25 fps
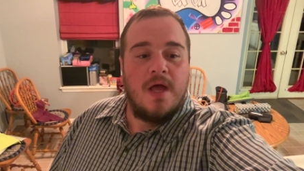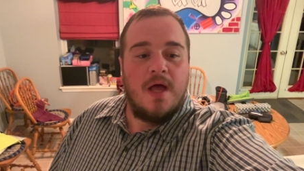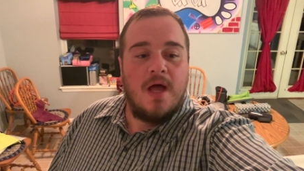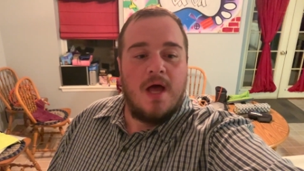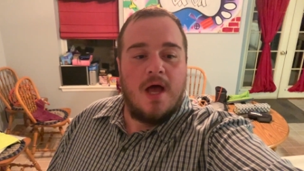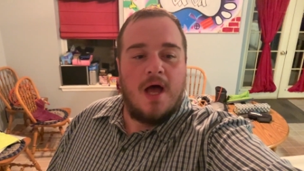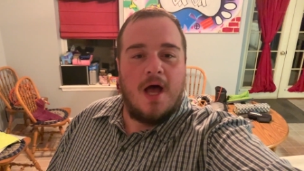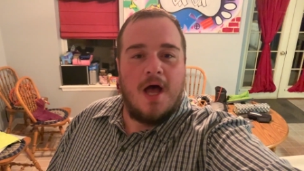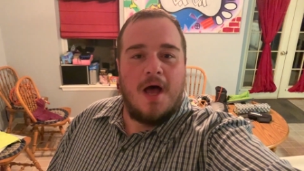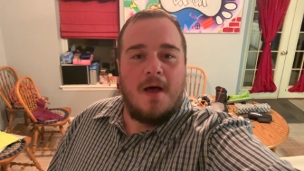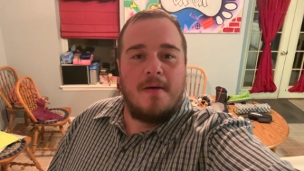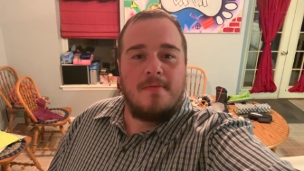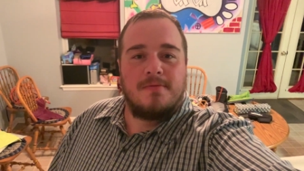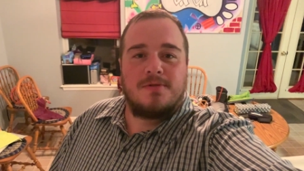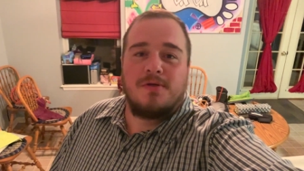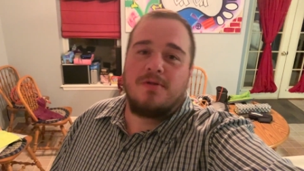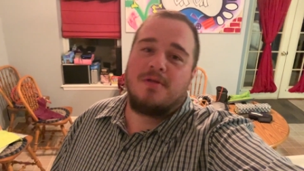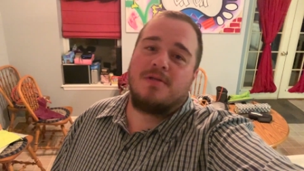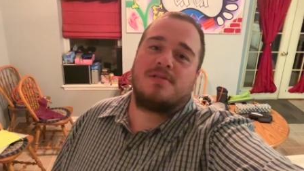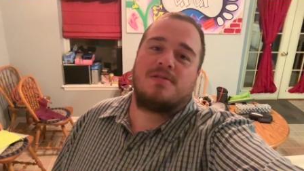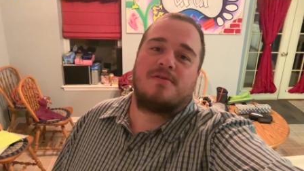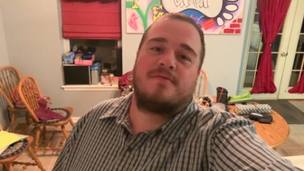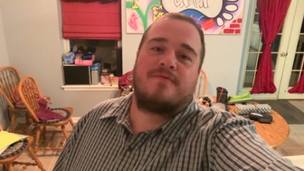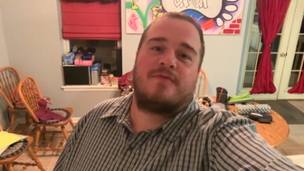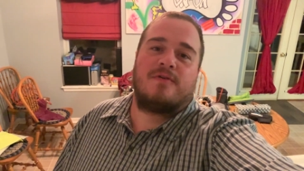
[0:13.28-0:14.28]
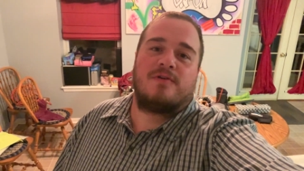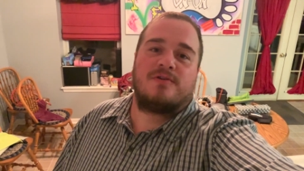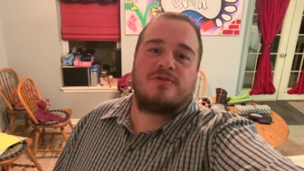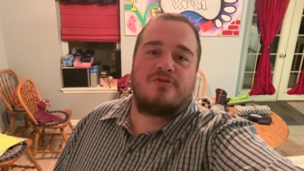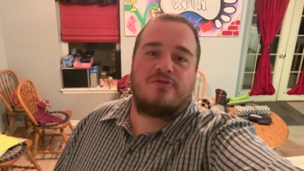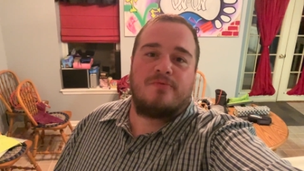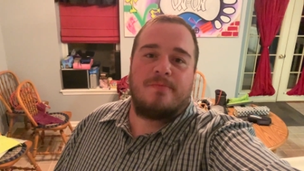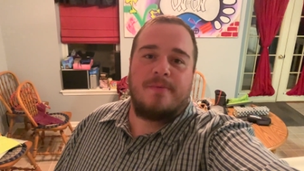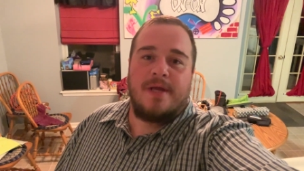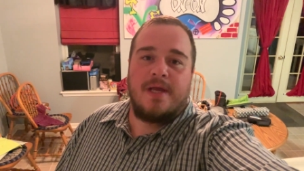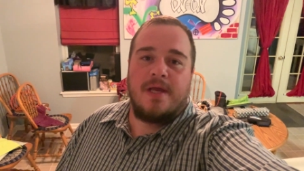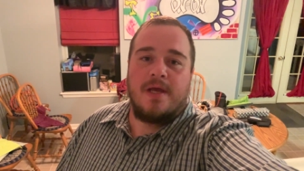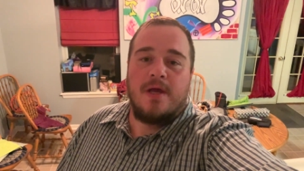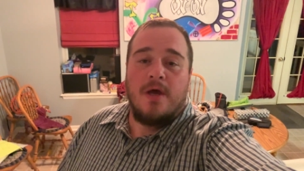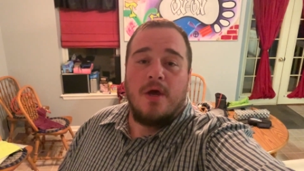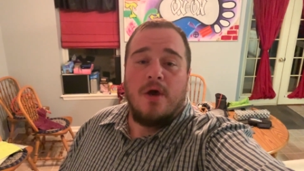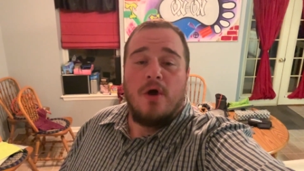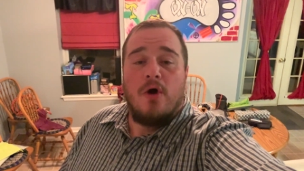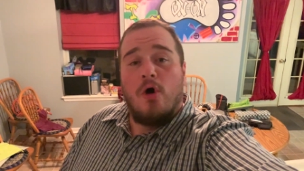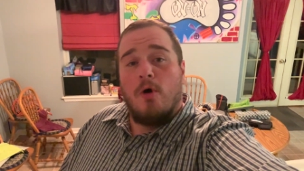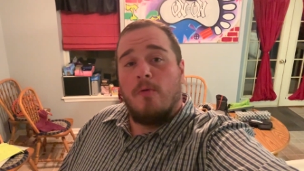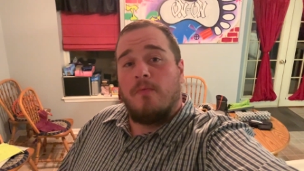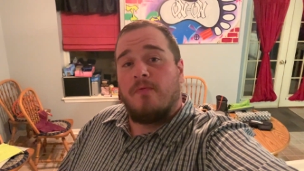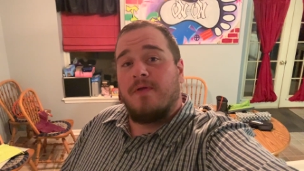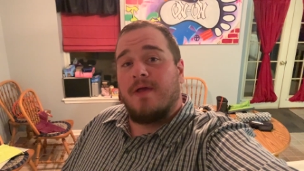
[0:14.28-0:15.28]
so this is a first for me.
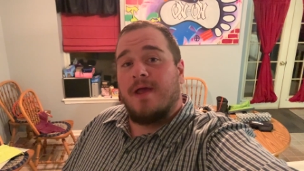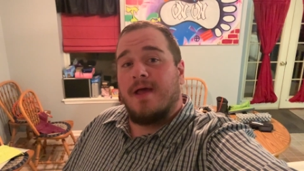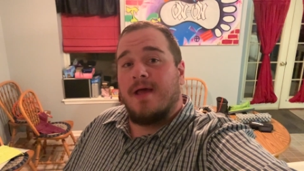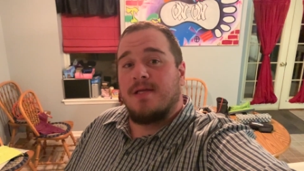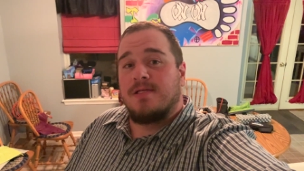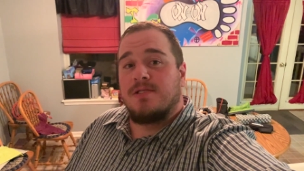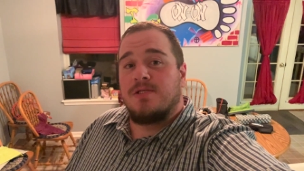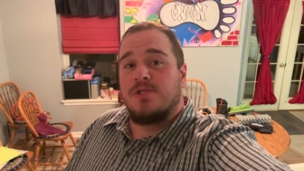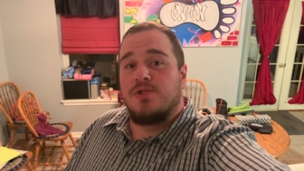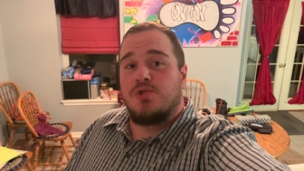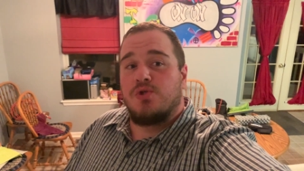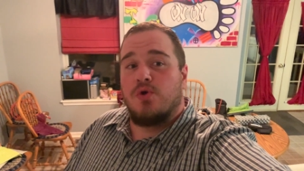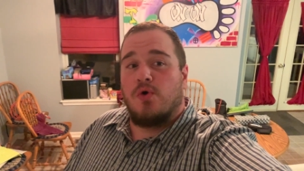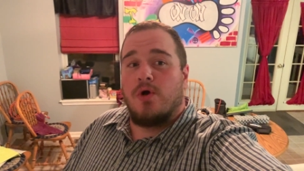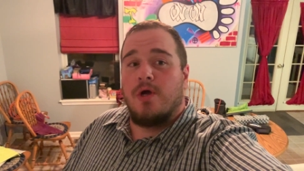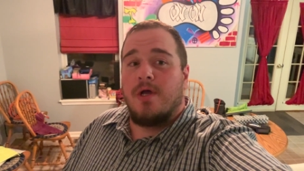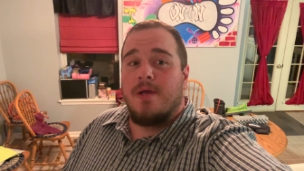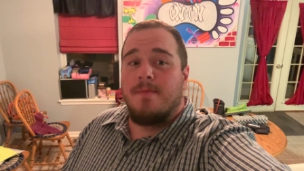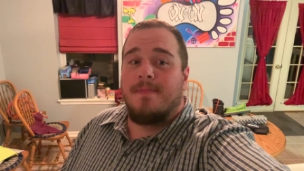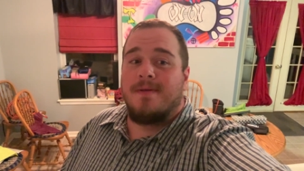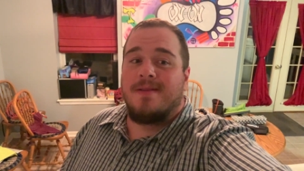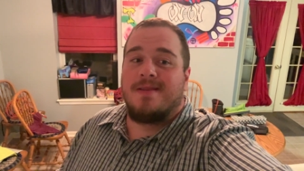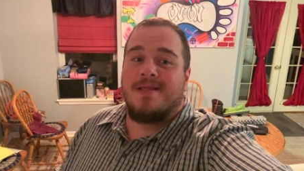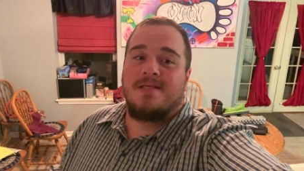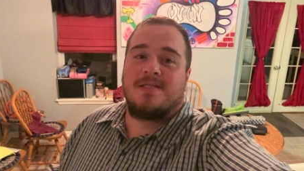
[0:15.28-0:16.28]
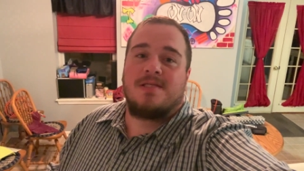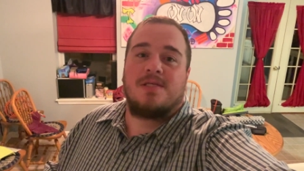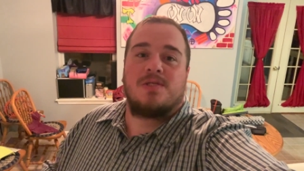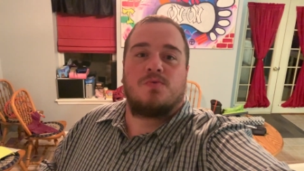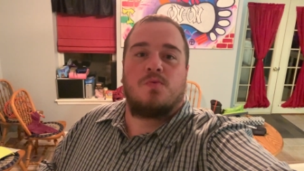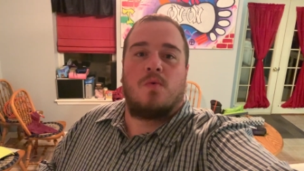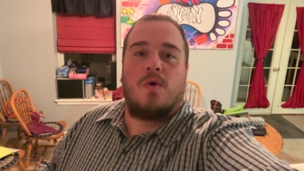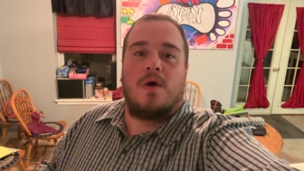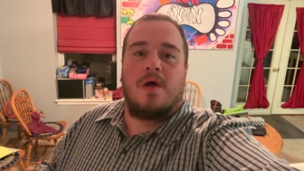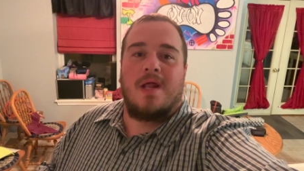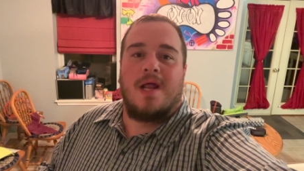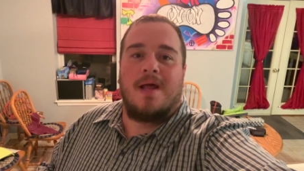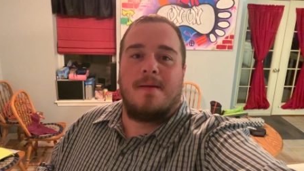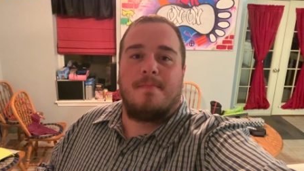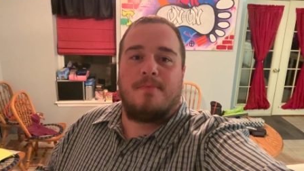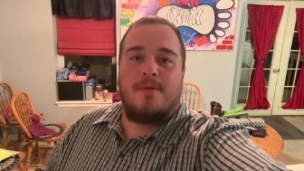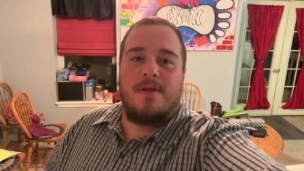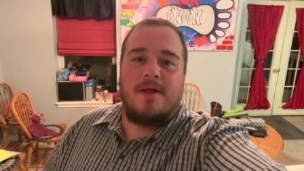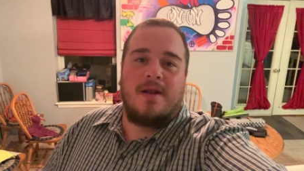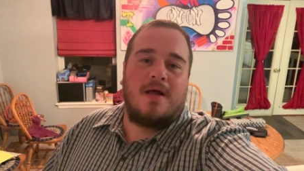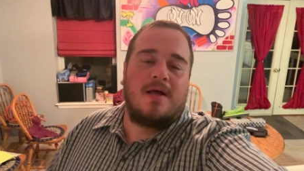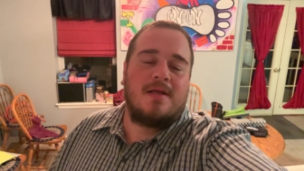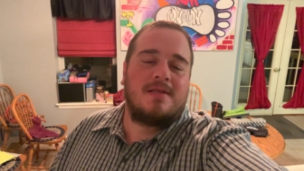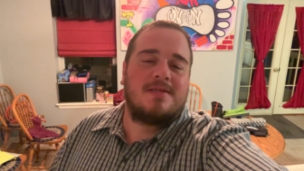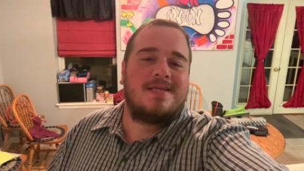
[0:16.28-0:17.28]
Hopefully you guys enjoy, but this is what I plan
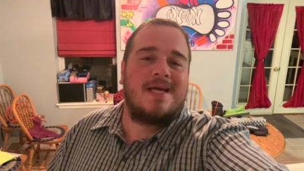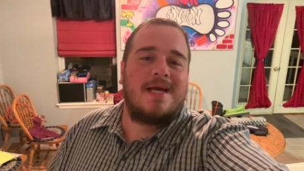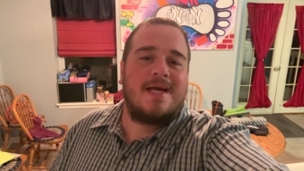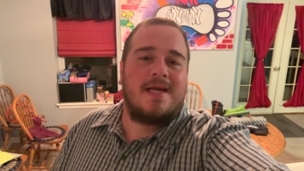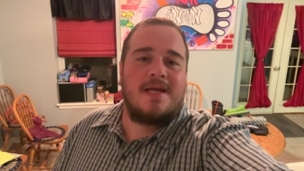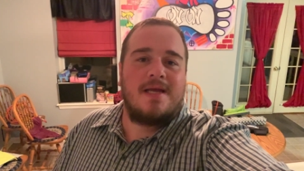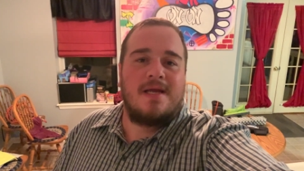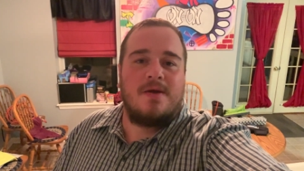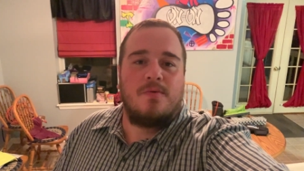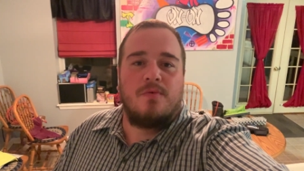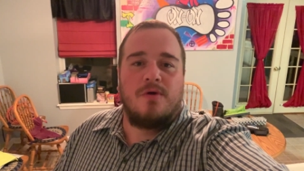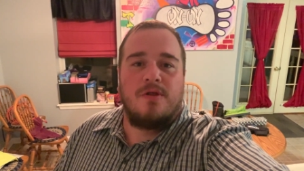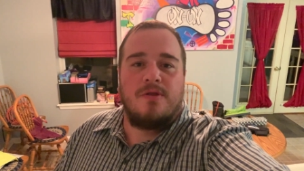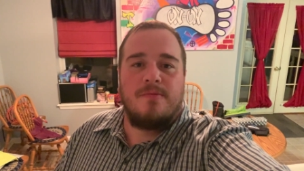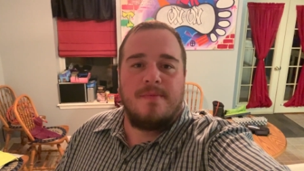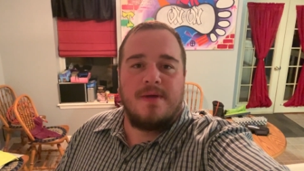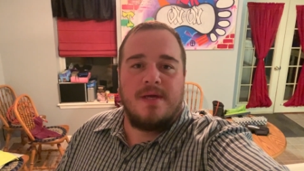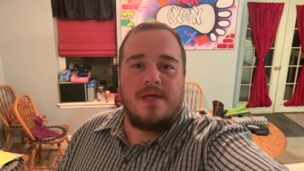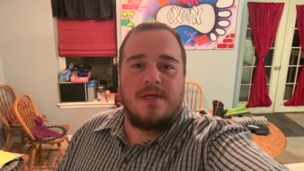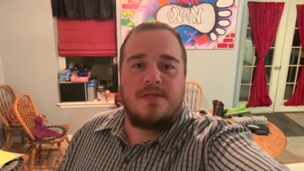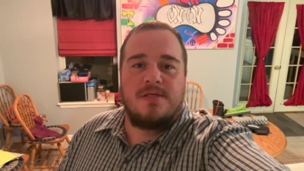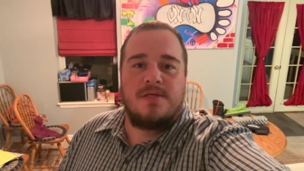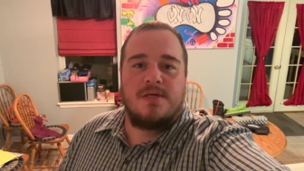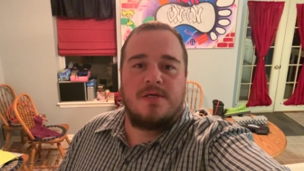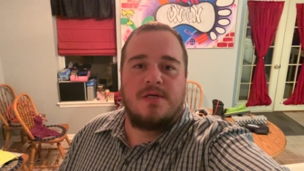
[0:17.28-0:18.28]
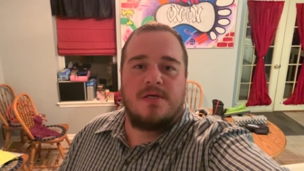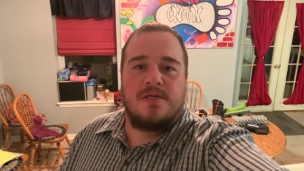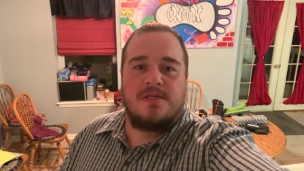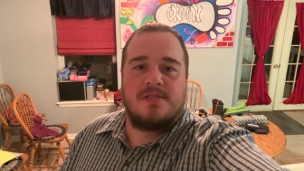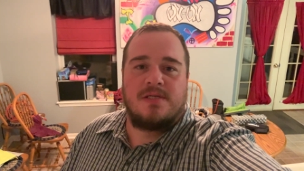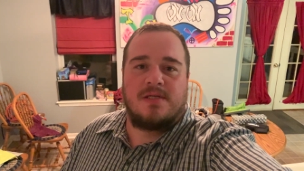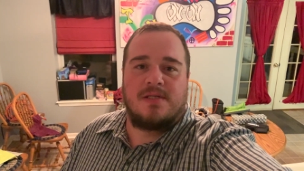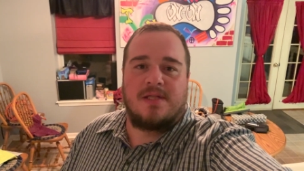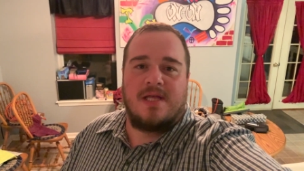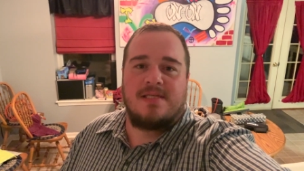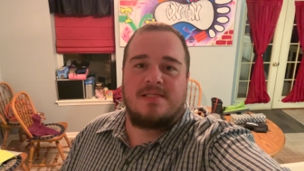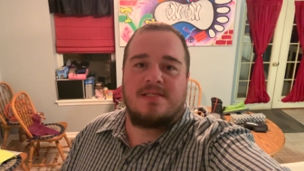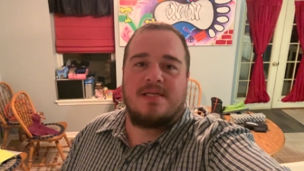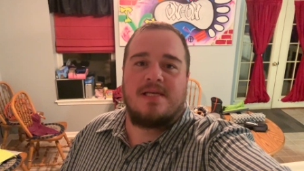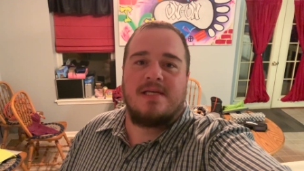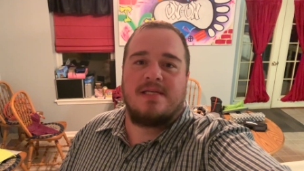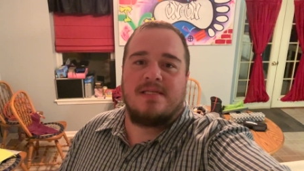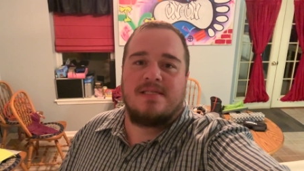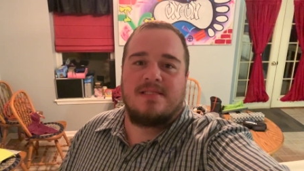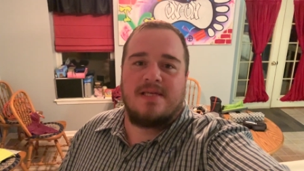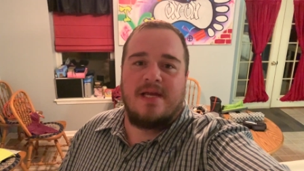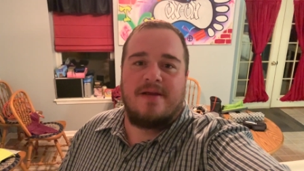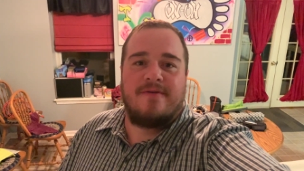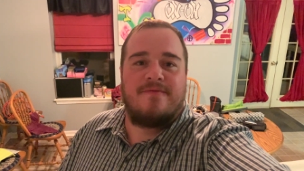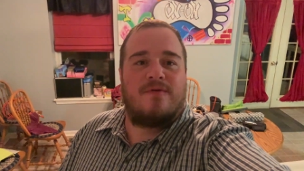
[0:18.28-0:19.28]
on taking with me to Zeleski
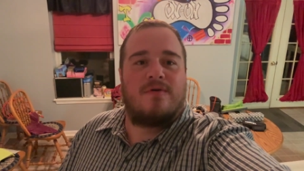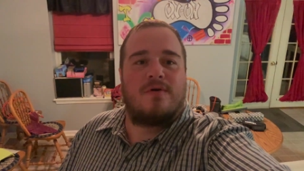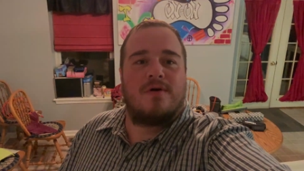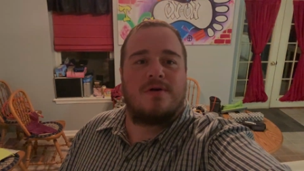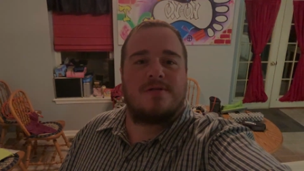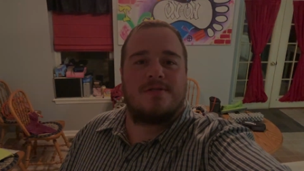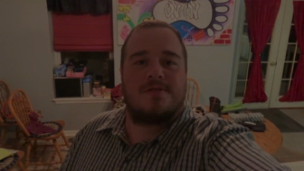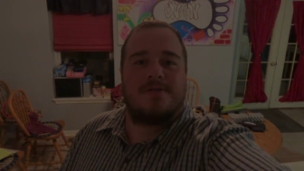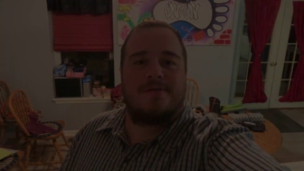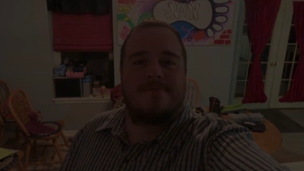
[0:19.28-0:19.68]
State Forest.